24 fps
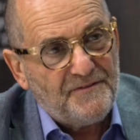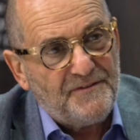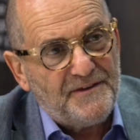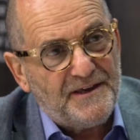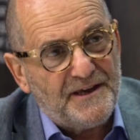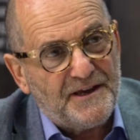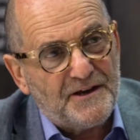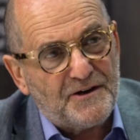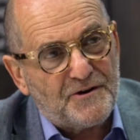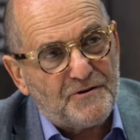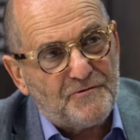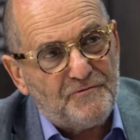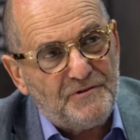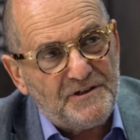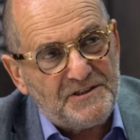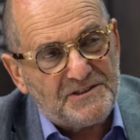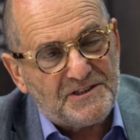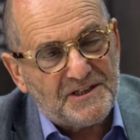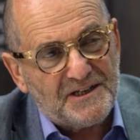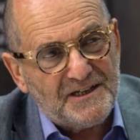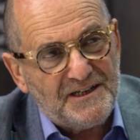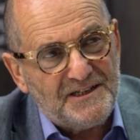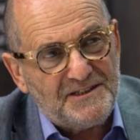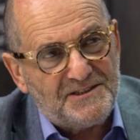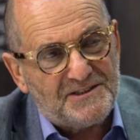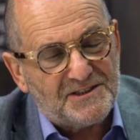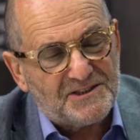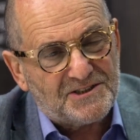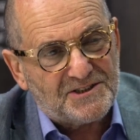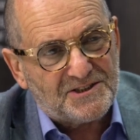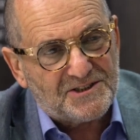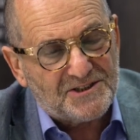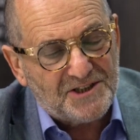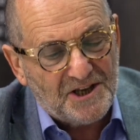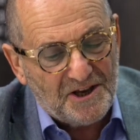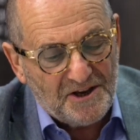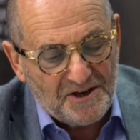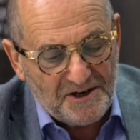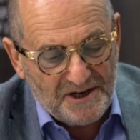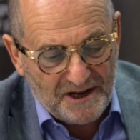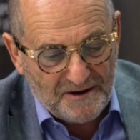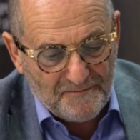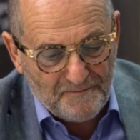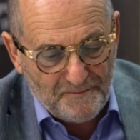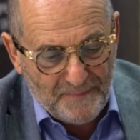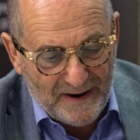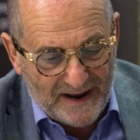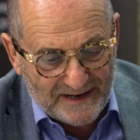the increasingly
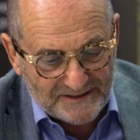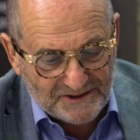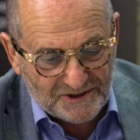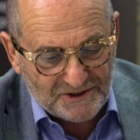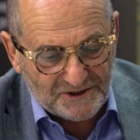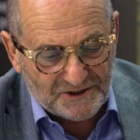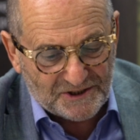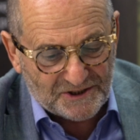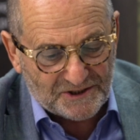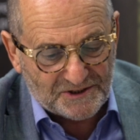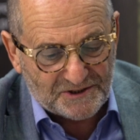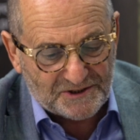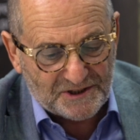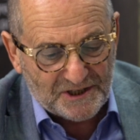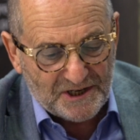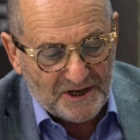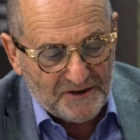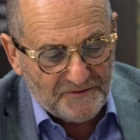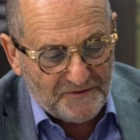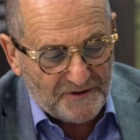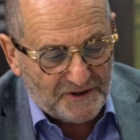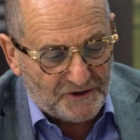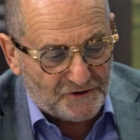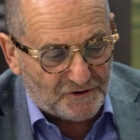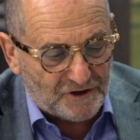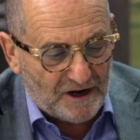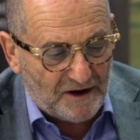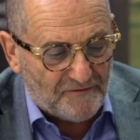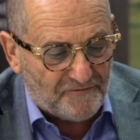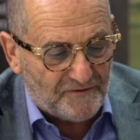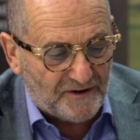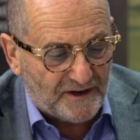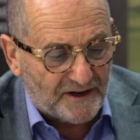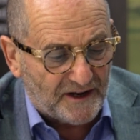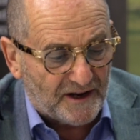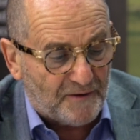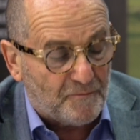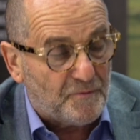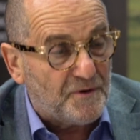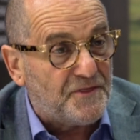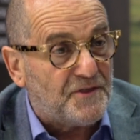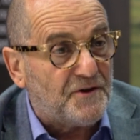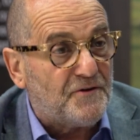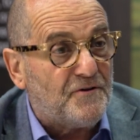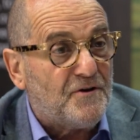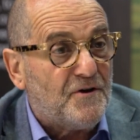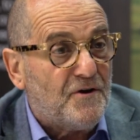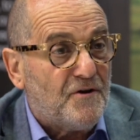discerning passengers that are traveling and with
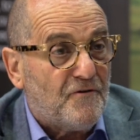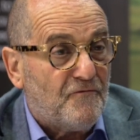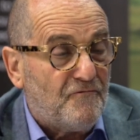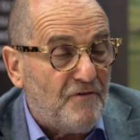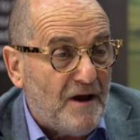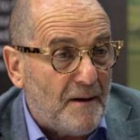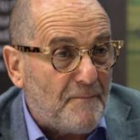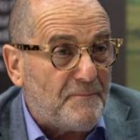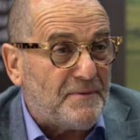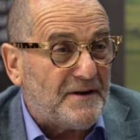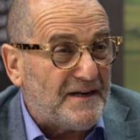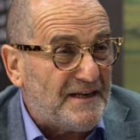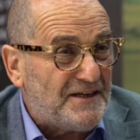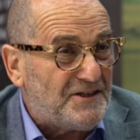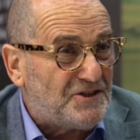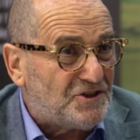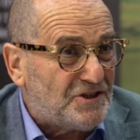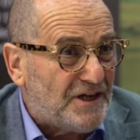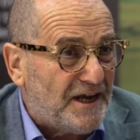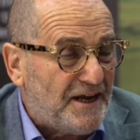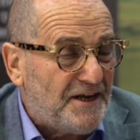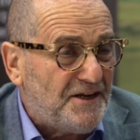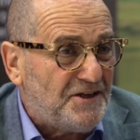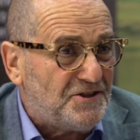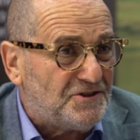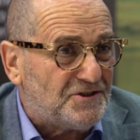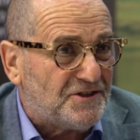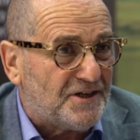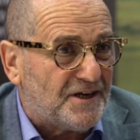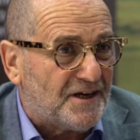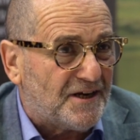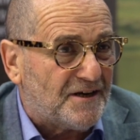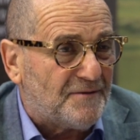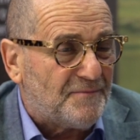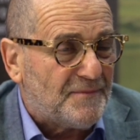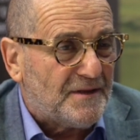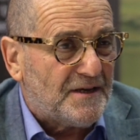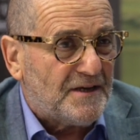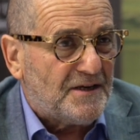the rapidly changing